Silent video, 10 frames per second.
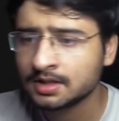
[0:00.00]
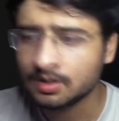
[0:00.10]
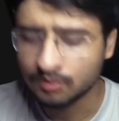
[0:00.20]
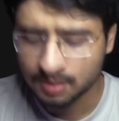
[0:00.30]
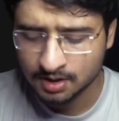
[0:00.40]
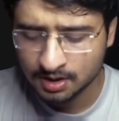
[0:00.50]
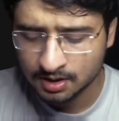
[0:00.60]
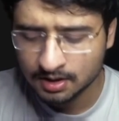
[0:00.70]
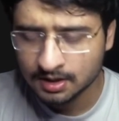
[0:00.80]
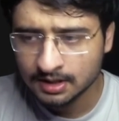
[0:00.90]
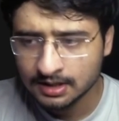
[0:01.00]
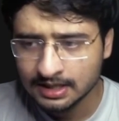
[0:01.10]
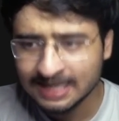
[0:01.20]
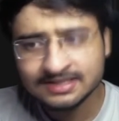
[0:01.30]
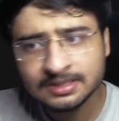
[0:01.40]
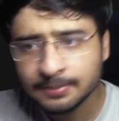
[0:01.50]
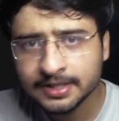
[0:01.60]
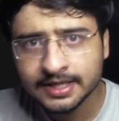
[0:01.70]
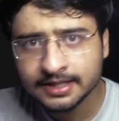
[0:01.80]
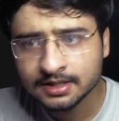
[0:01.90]
Now I'll
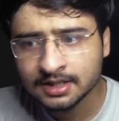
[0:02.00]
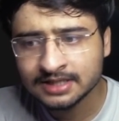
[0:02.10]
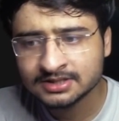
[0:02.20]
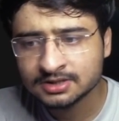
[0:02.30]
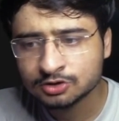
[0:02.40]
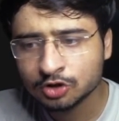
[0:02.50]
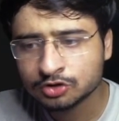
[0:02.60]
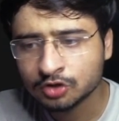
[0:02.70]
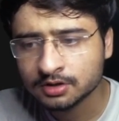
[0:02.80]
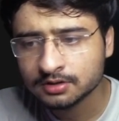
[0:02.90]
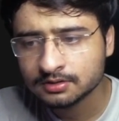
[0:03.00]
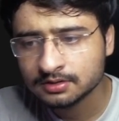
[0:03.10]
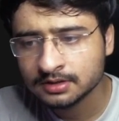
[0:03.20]
simply write collections.sort